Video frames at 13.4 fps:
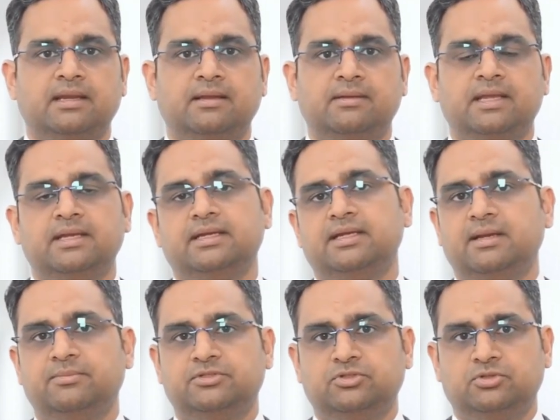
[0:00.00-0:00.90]
When it
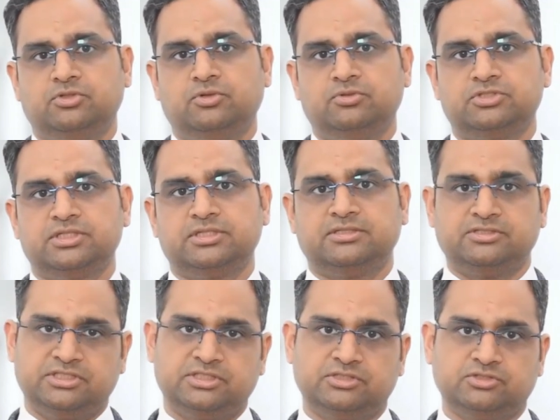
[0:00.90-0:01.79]
comes to using
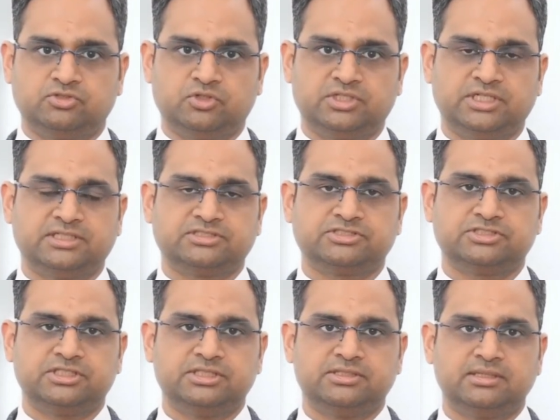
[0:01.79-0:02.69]
the toilet
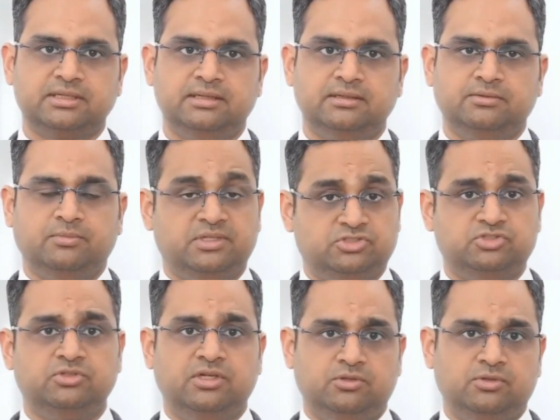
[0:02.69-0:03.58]
seat, one
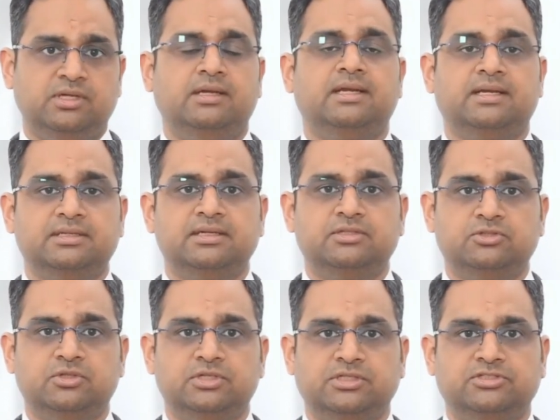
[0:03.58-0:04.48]
should avoid Indian
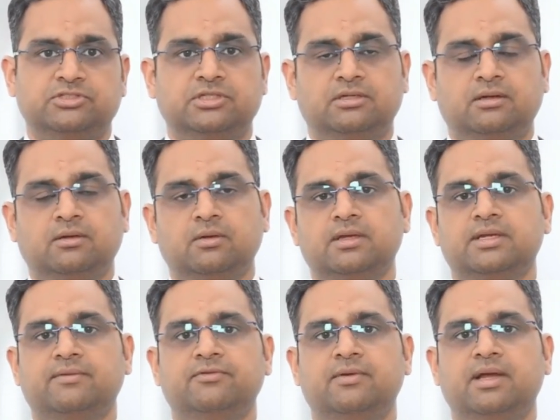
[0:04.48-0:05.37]
toilet seat, or
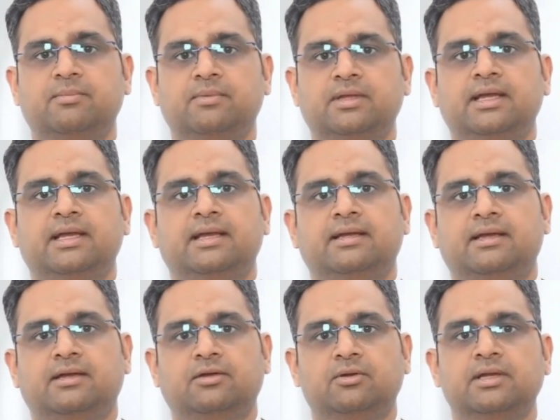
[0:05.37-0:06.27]
if you have only
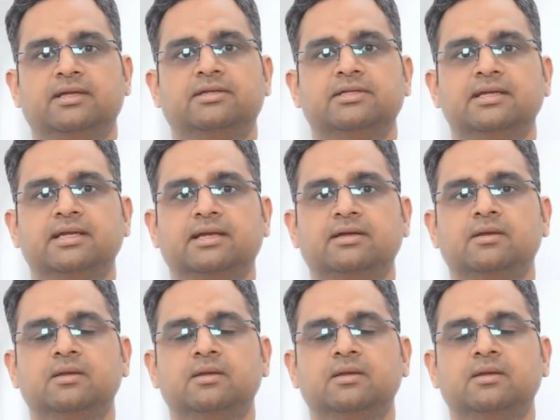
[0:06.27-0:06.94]
Indian toilet seat at your